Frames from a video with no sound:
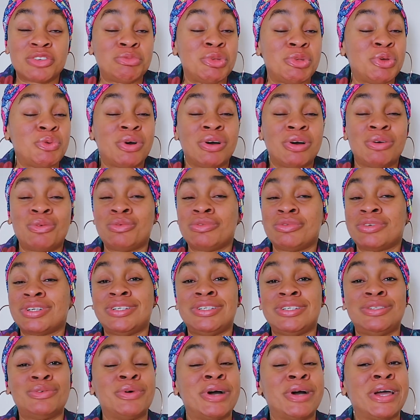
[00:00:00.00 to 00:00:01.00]
Meanwhile,
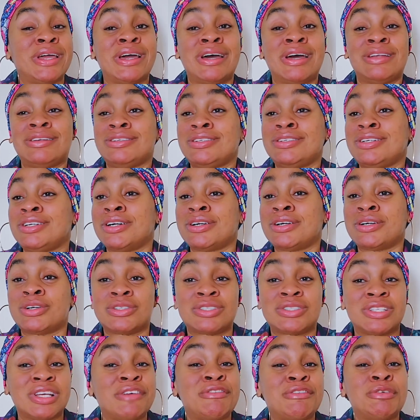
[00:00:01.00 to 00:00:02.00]
KiddRica, the girls,
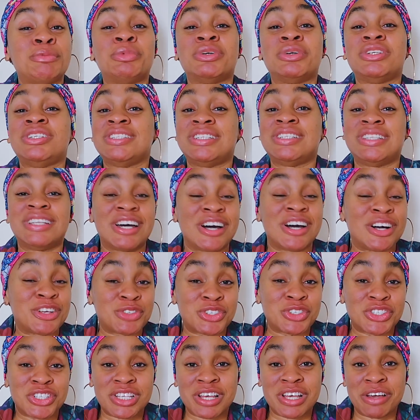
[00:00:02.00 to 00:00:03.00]
everybody in the house were
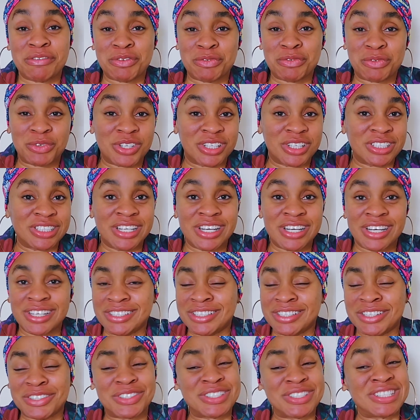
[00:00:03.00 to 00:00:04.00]
just having fun at the card, you
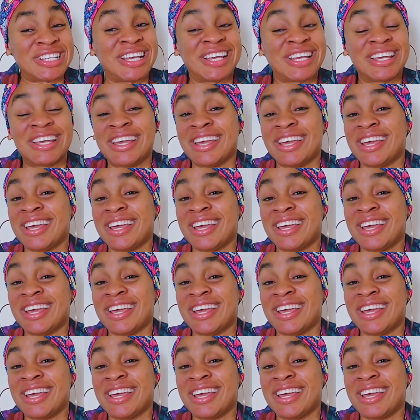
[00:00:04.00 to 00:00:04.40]
know, just like,